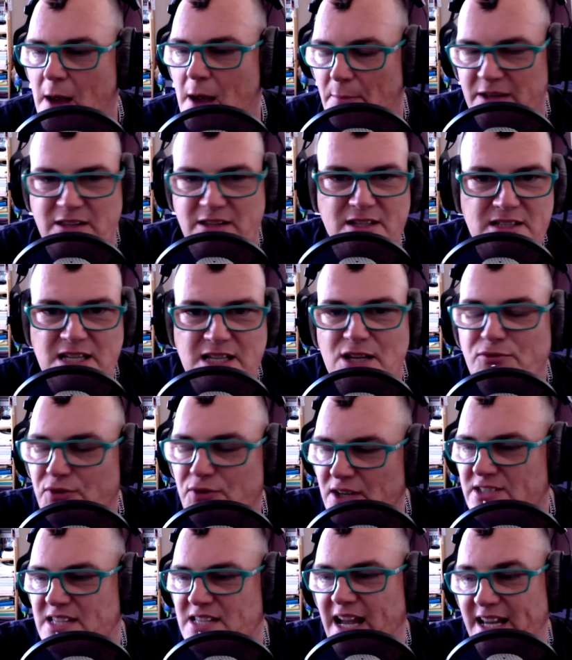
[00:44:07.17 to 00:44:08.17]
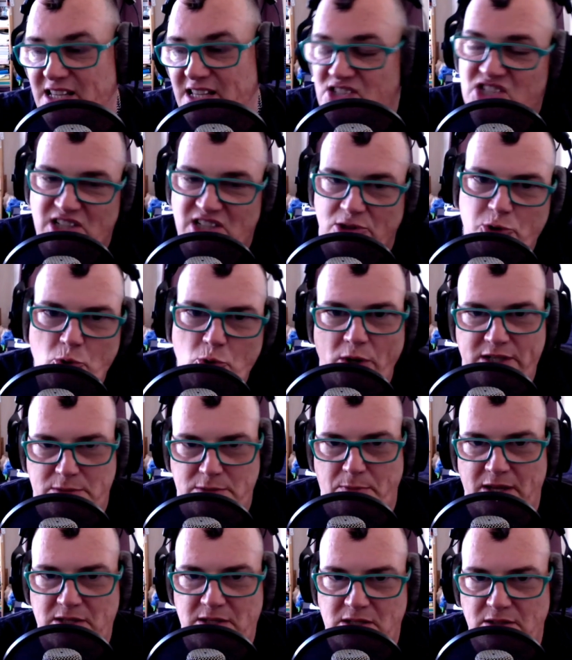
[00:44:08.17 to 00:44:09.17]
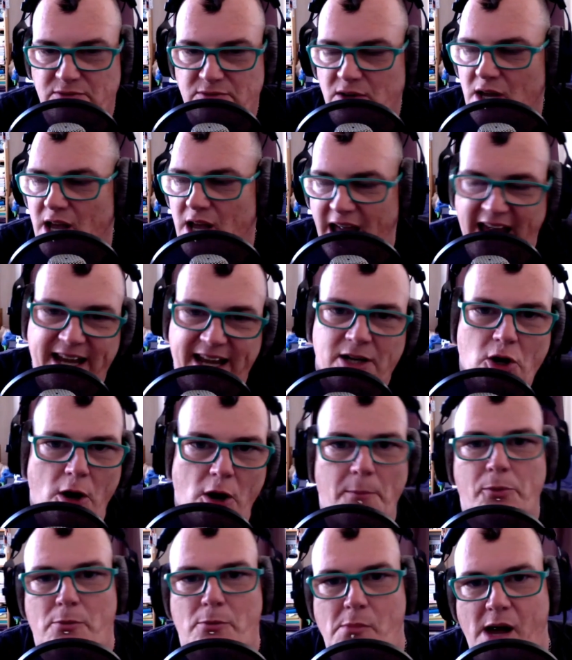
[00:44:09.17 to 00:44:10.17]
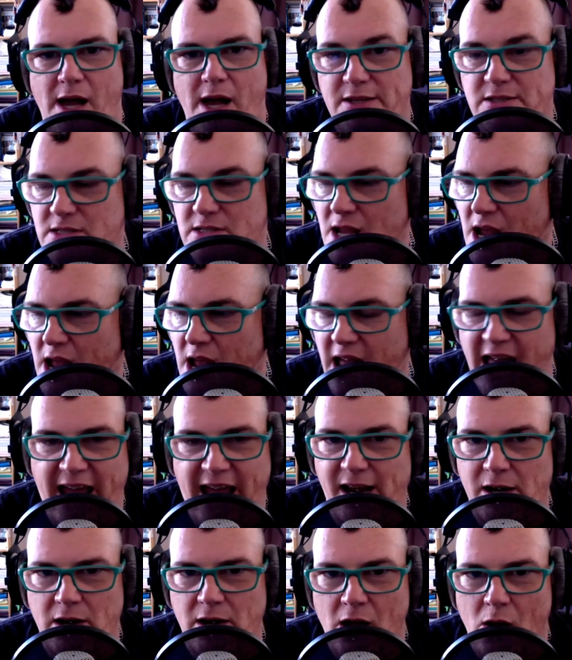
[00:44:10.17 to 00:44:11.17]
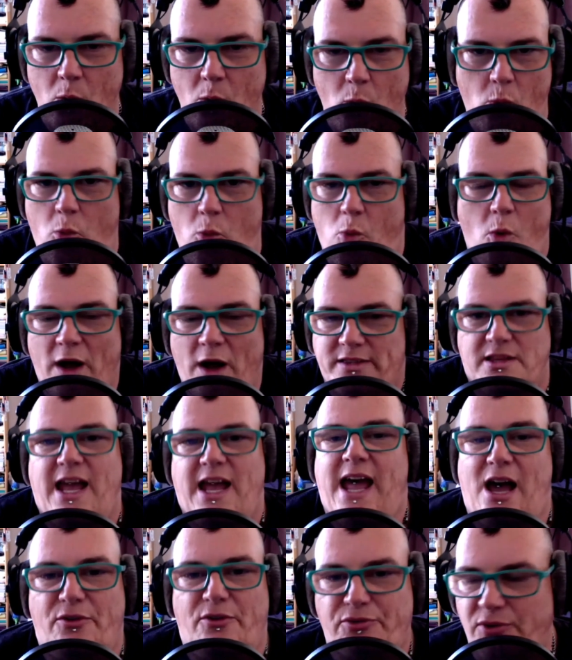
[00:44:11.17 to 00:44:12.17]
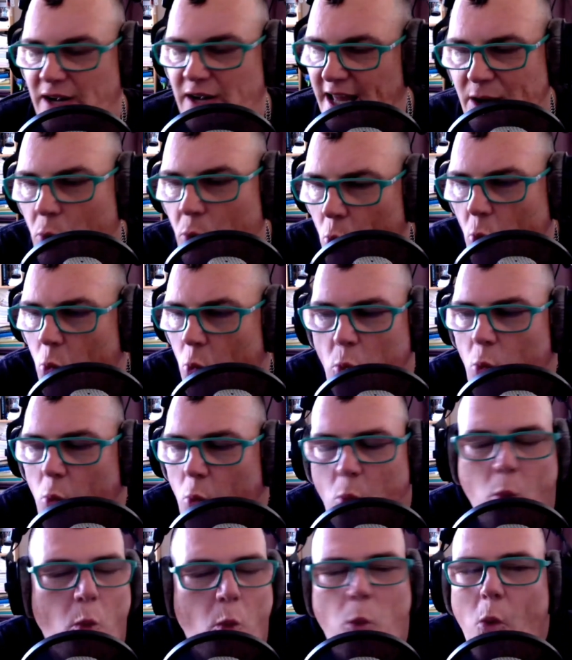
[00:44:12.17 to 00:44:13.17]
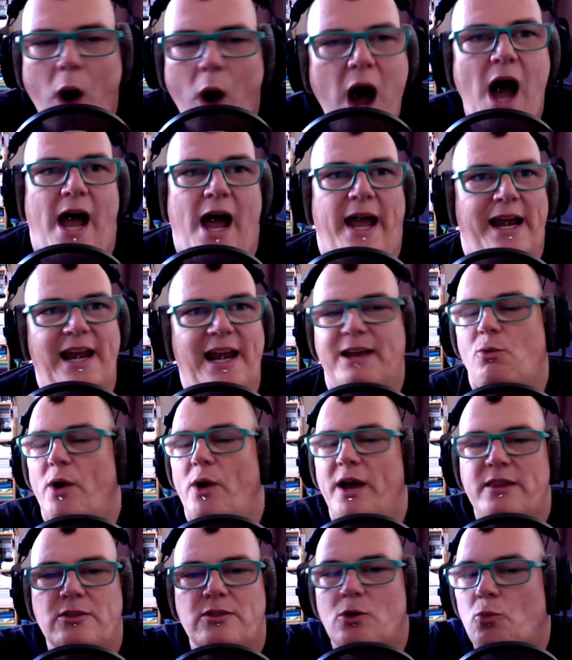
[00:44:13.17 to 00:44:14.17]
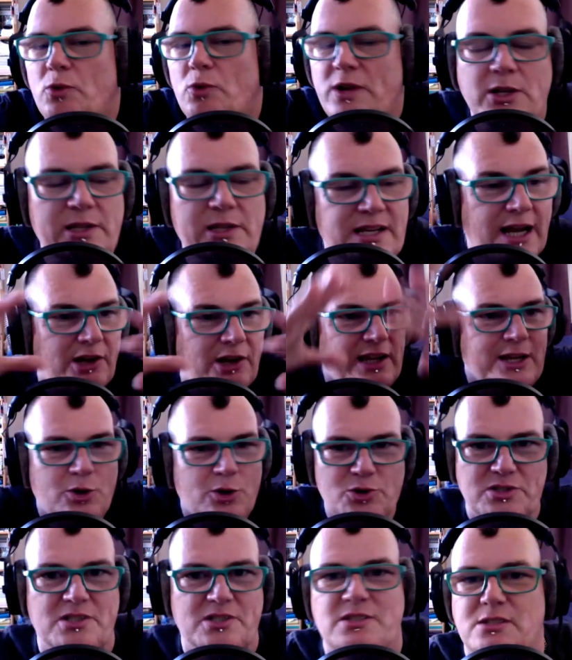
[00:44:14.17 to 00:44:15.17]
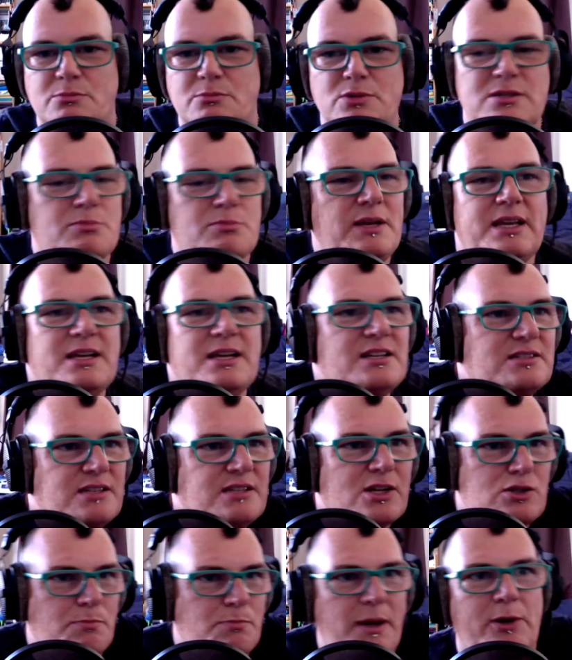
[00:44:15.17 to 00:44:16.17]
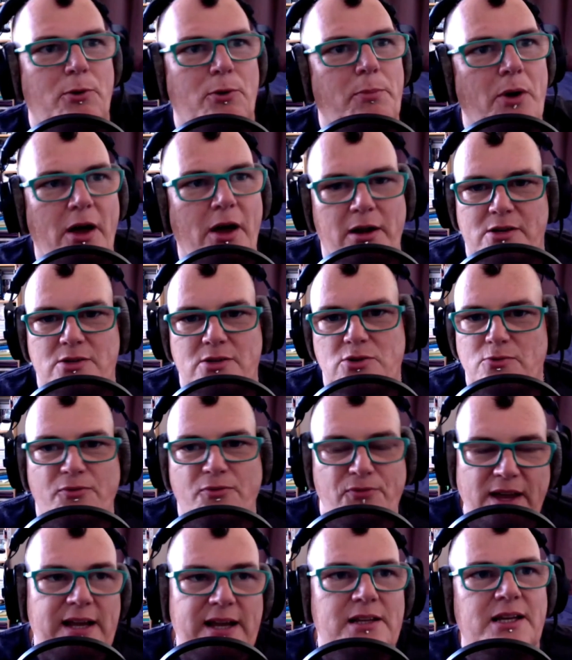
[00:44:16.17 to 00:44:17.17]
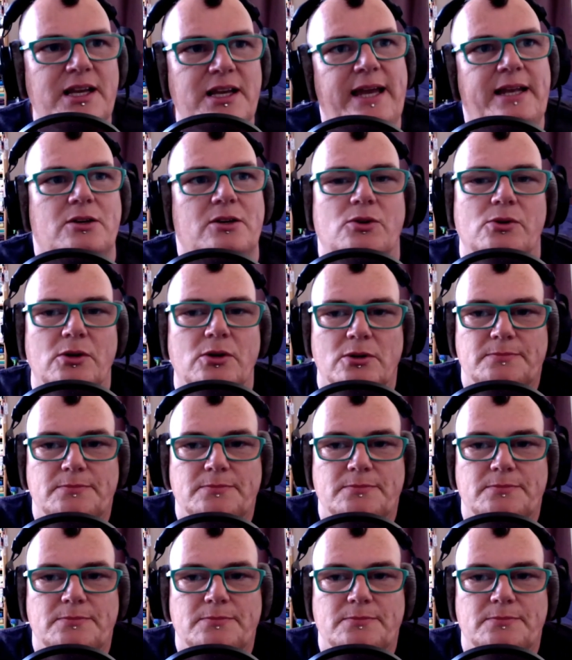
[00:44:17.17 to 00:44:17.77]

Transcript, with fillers: But this thing feels like still too expensive and compromised. And what the F? Like, why? Like, when the entire ecosystem is making such better products, you fail again, Google.